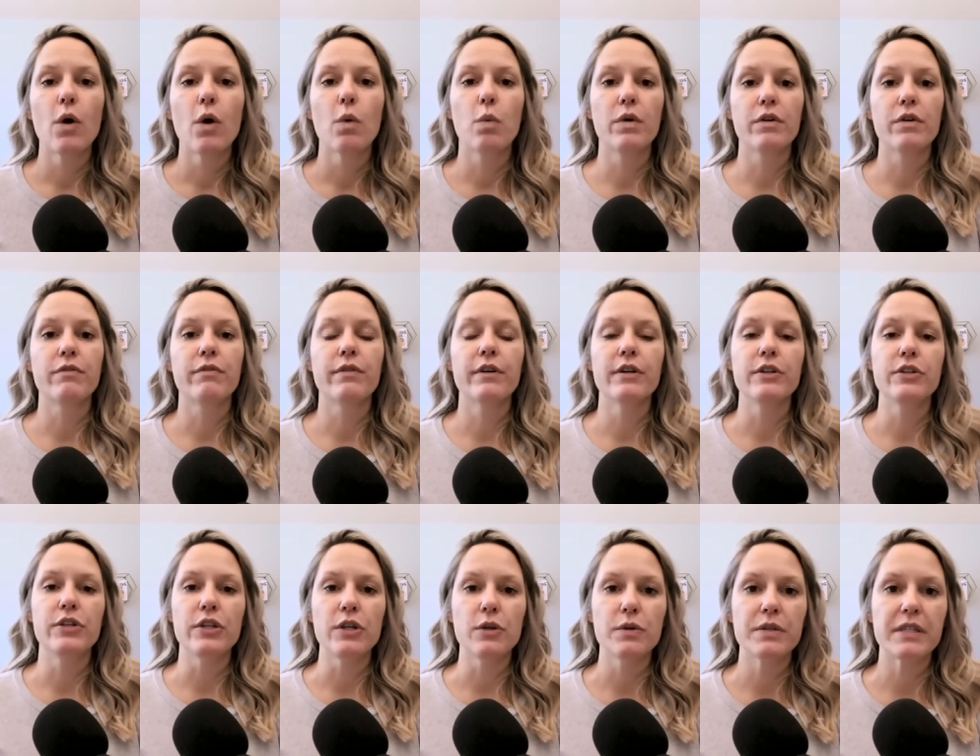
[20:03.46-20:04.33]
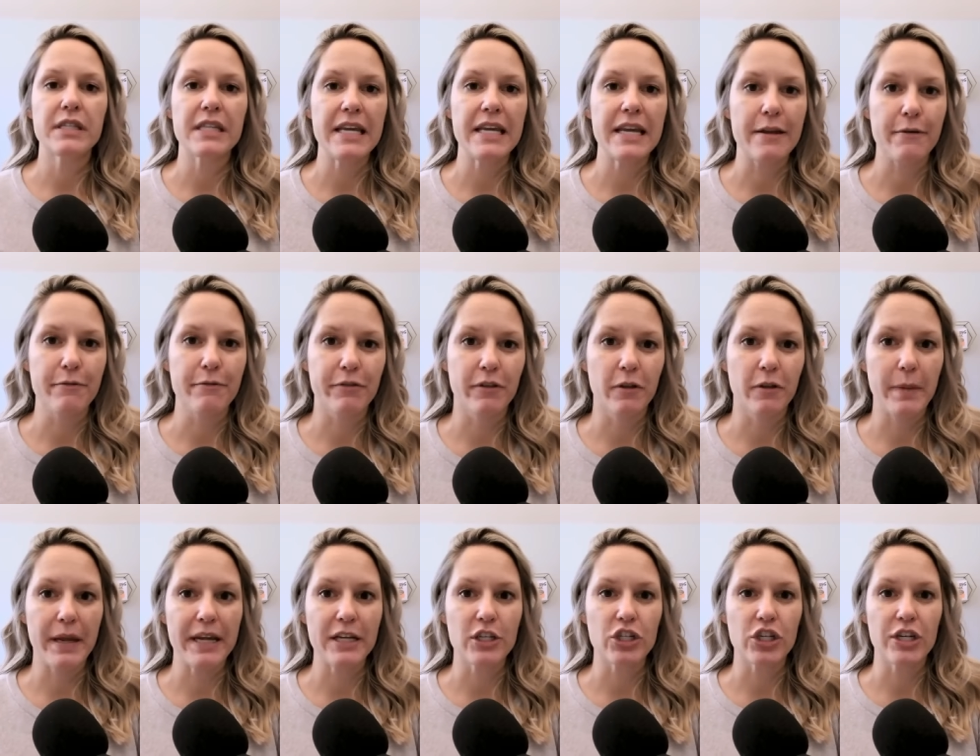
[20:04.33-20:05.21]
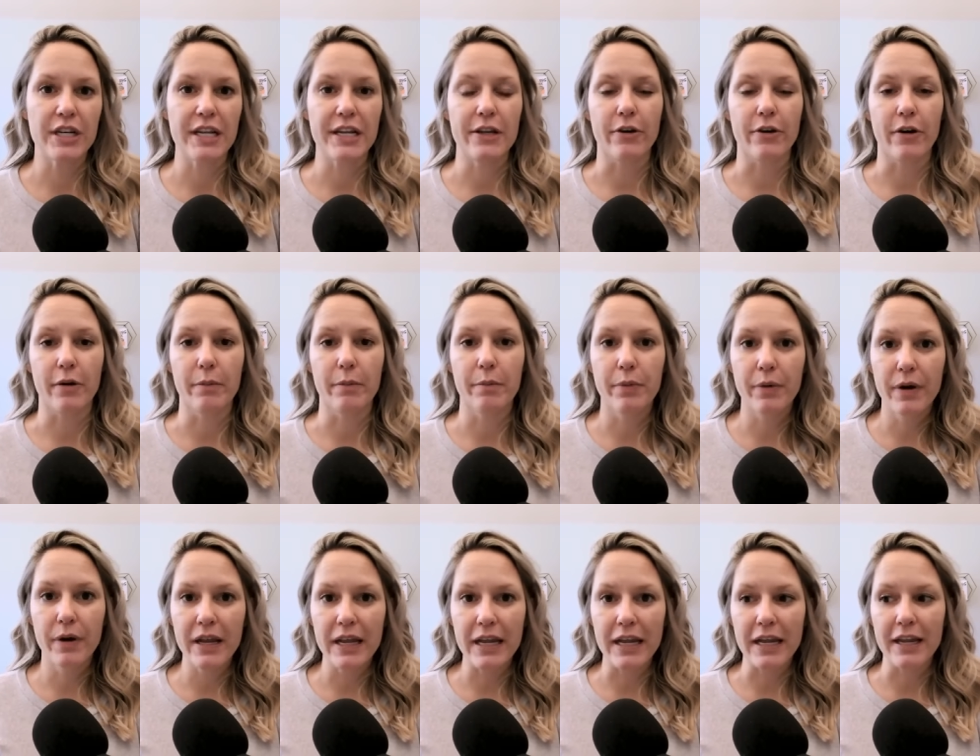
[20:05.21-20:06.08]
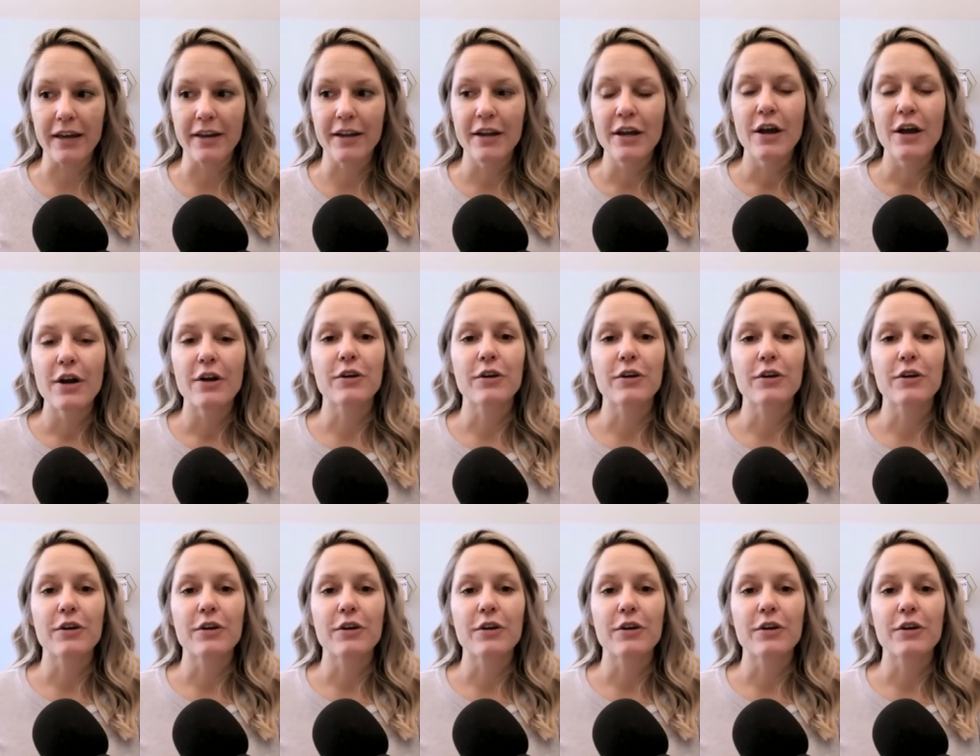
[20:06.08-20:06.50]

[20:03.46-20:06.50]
would reduce the inflammation in our brain,